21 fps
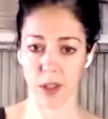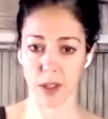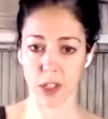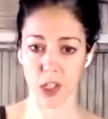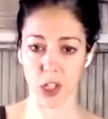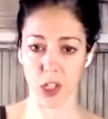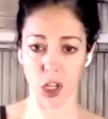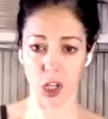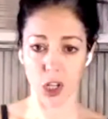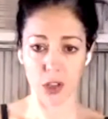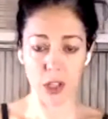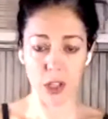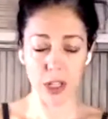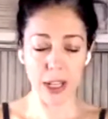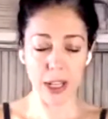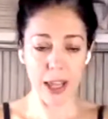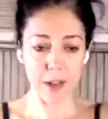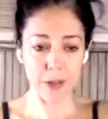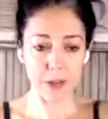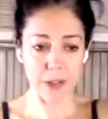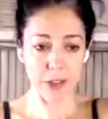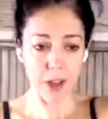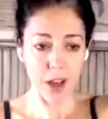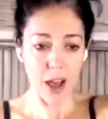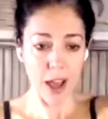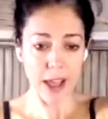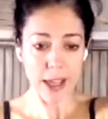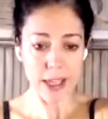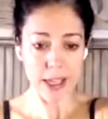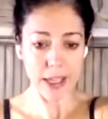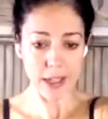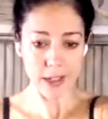Turn the left thigh
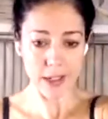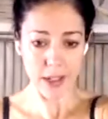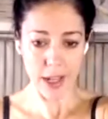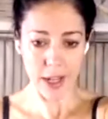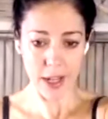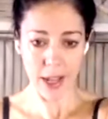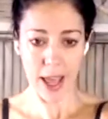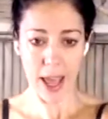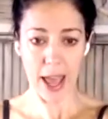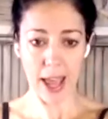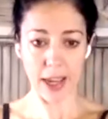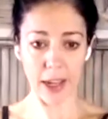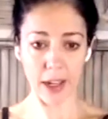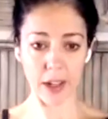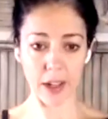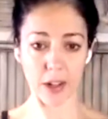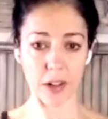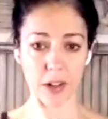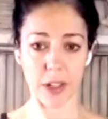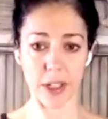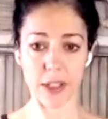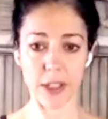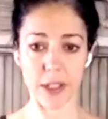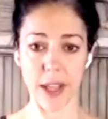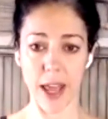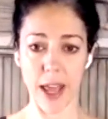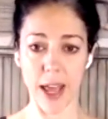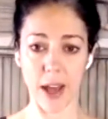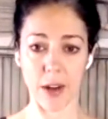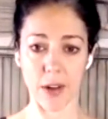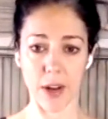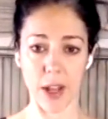in and anchor it
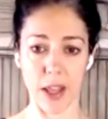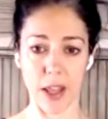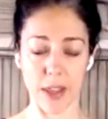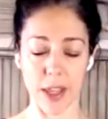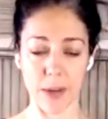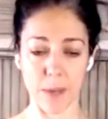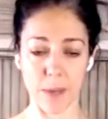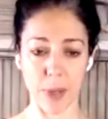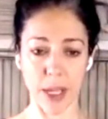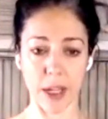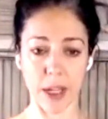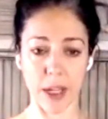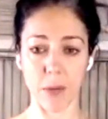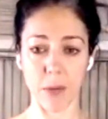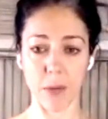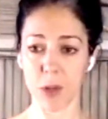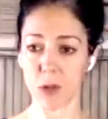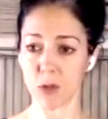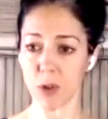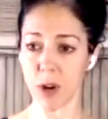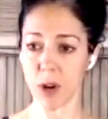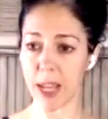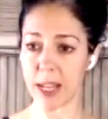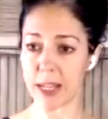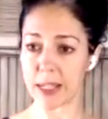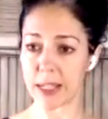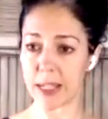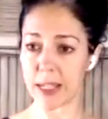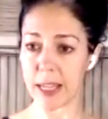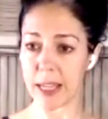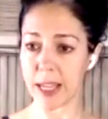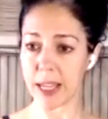down, and then pick up your right
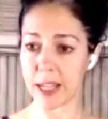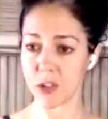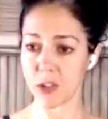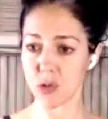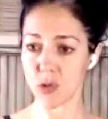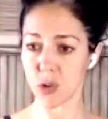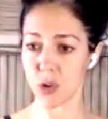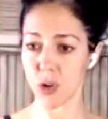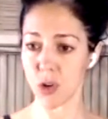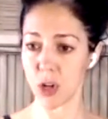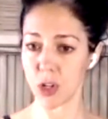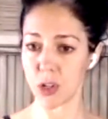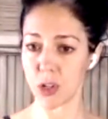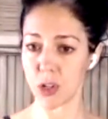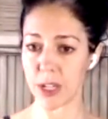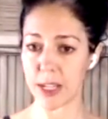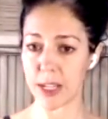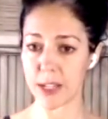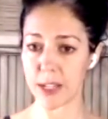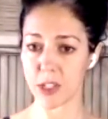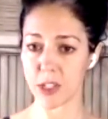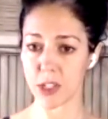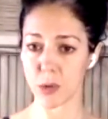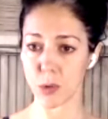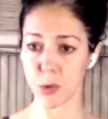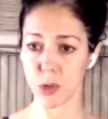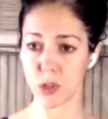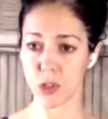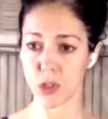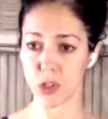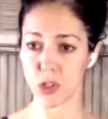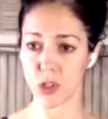knee and draw your knee in
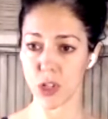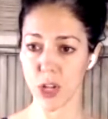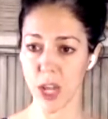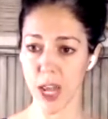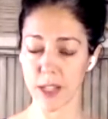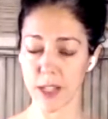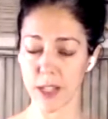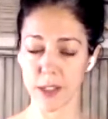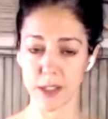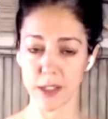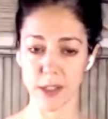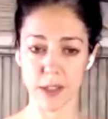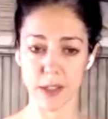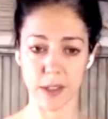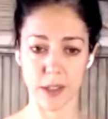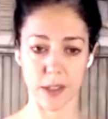towards your chest.